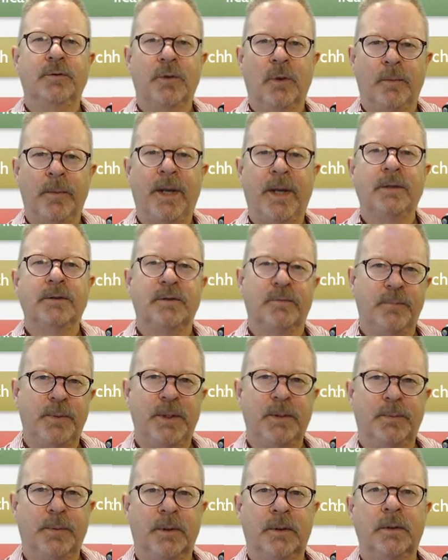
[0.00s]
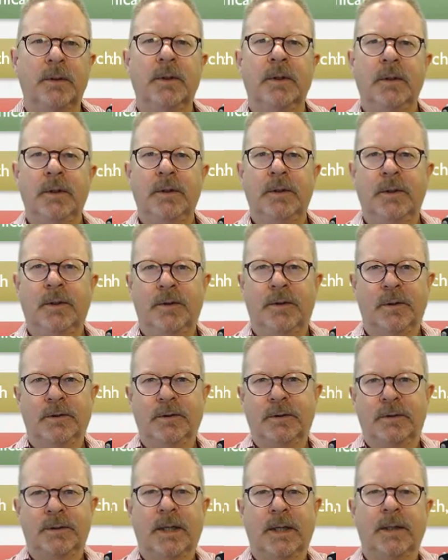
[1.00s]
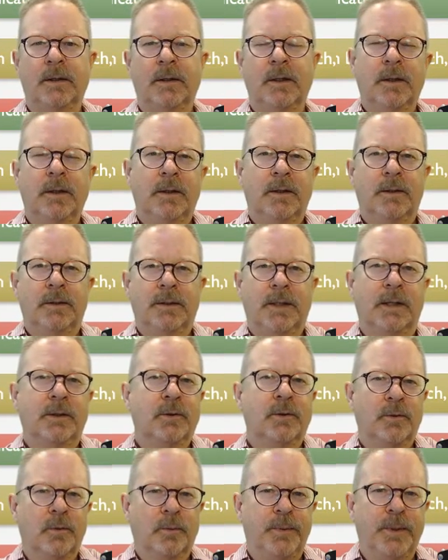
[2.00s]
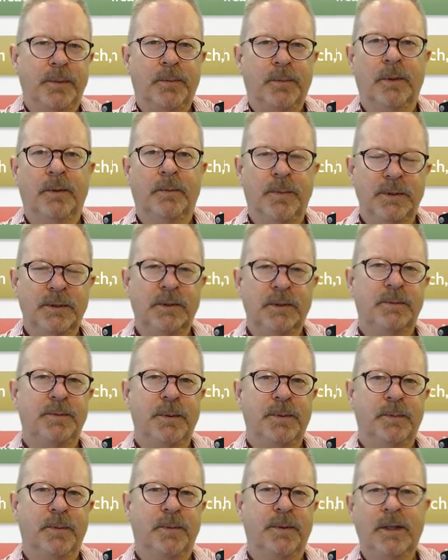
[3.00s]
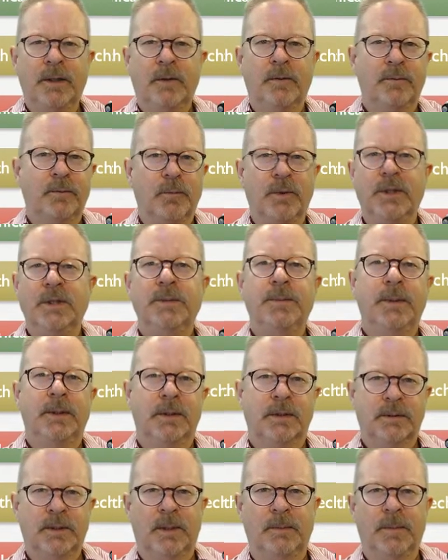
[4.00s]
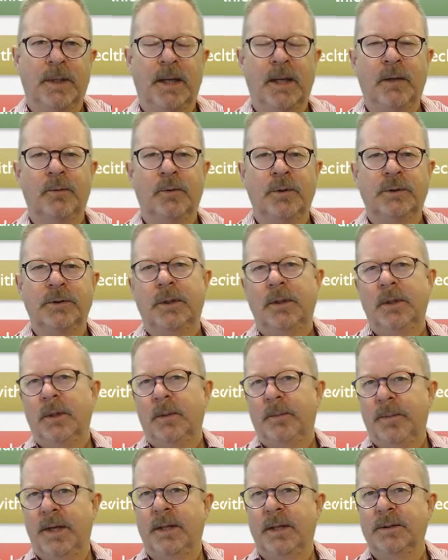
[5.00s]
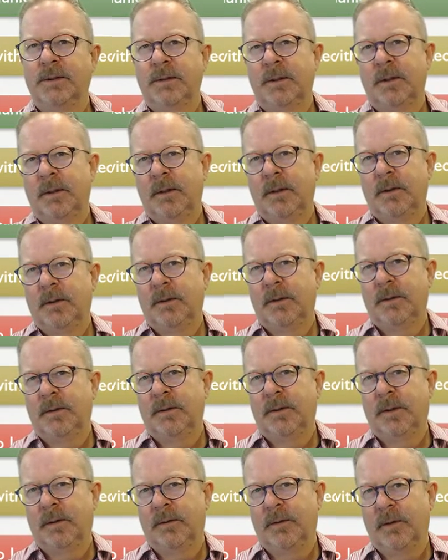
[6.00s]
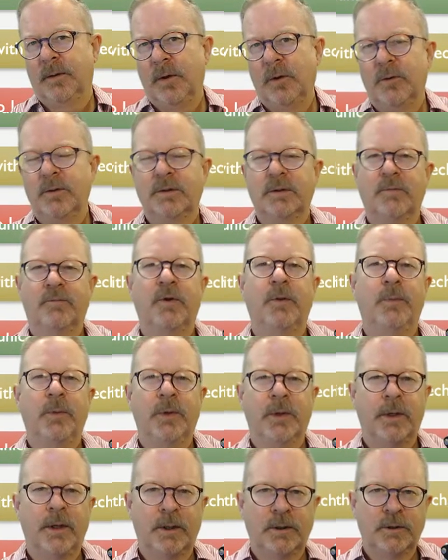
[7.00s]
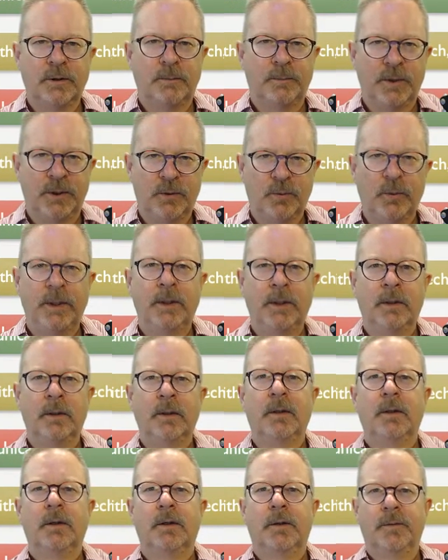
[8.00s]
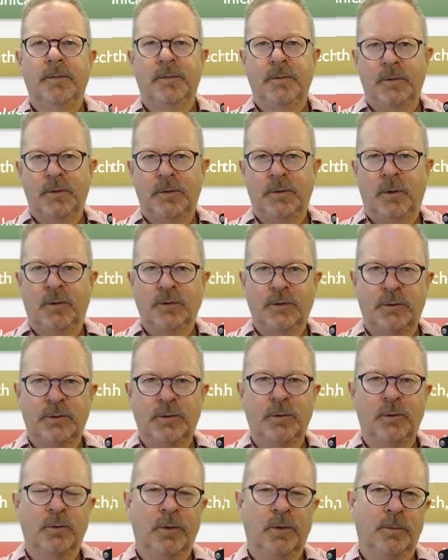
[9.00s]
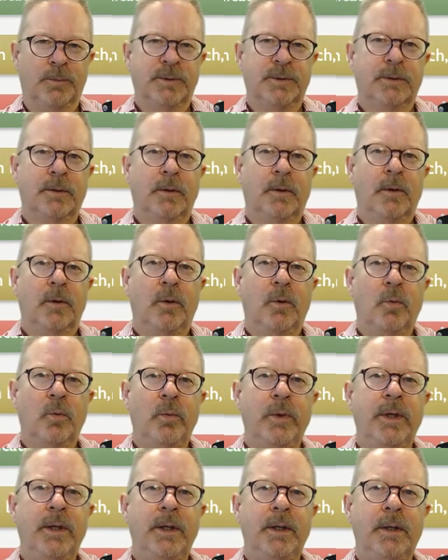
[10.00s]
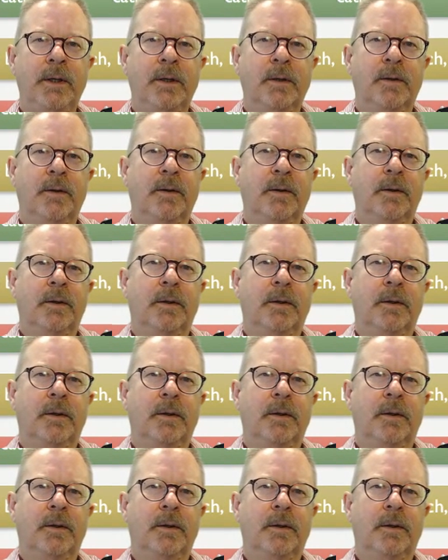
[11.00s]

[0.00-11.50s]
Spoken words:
domains of people. There's technical people and business people, and they don't really speak the same language, but as the locus of communication between those two groups, we